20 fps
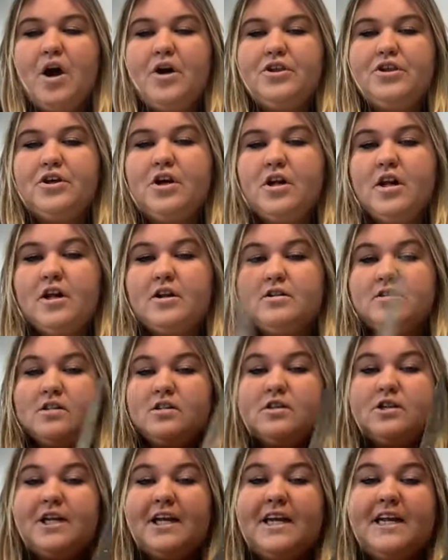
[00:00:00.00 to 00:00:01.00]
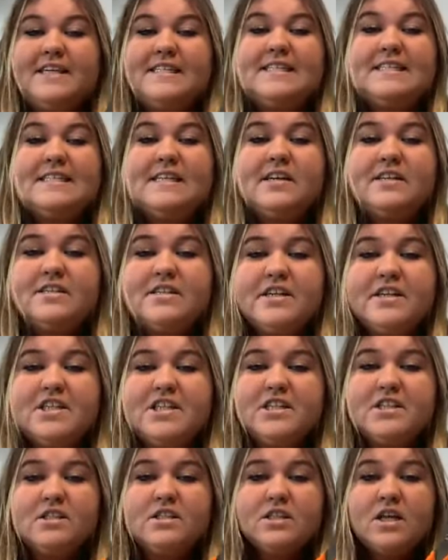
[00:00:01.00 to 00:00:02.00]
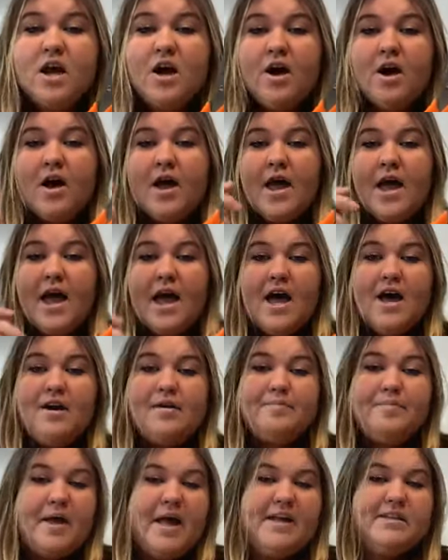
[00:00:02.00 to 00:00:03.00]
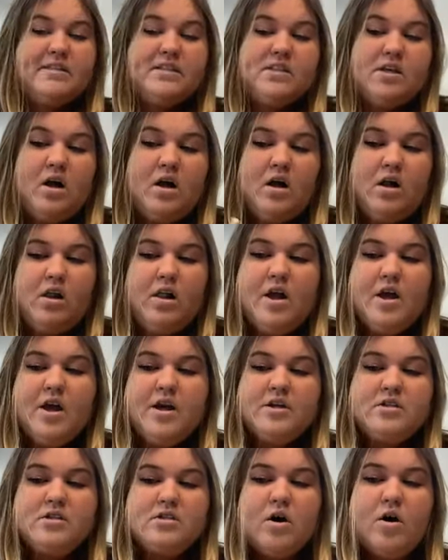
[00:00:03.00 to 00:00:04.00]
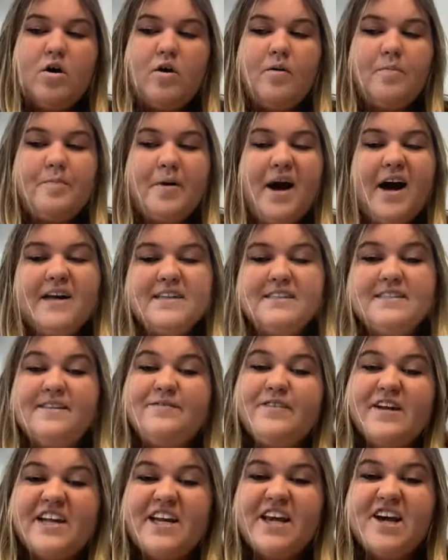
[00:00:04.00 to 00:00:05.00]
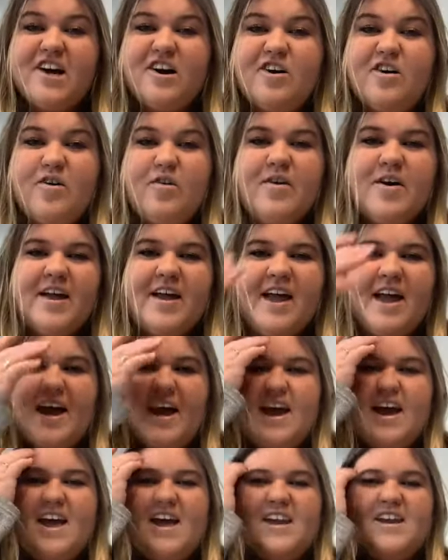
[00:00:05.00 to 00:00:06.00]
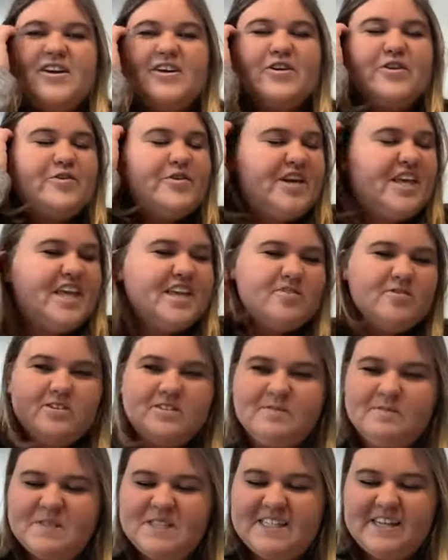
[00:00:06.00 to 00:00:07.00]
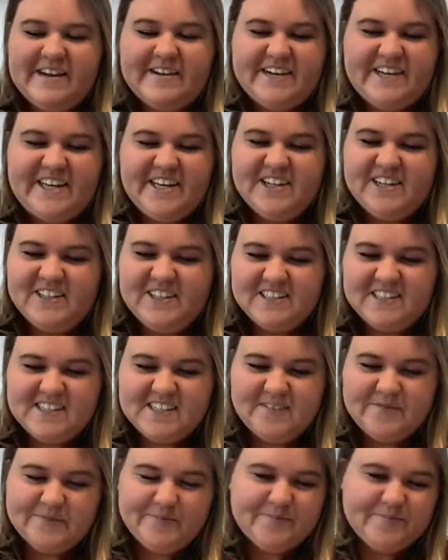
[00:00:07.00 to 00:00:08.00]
You'll also need a scissors and a pencil. So pause the video and go and get those materials.